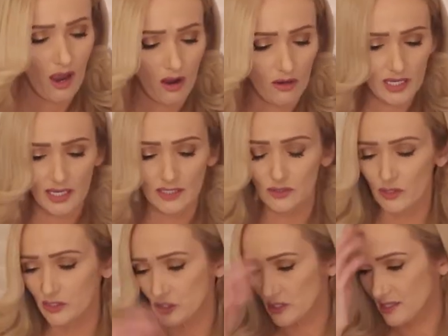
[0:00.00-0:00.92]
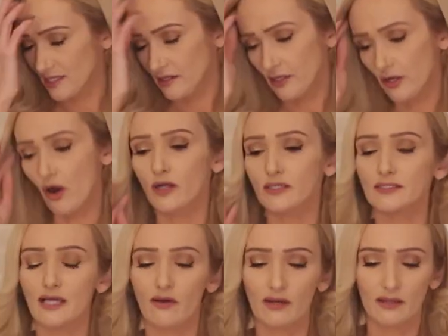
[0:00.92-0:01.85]
Okay, so I just laid the cards
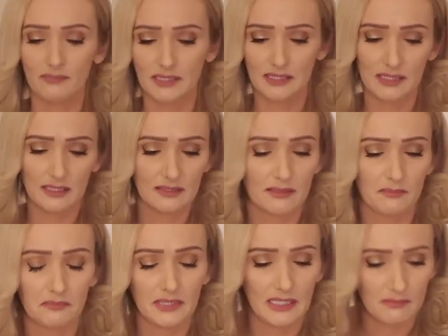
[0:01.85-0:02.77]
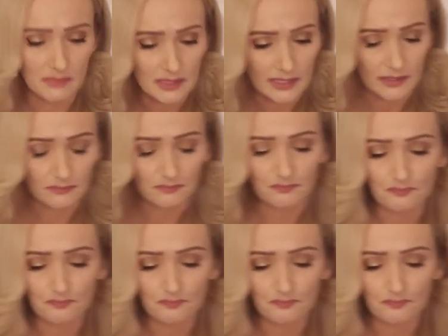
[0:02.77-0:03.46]
out and I'm seeing some themes here.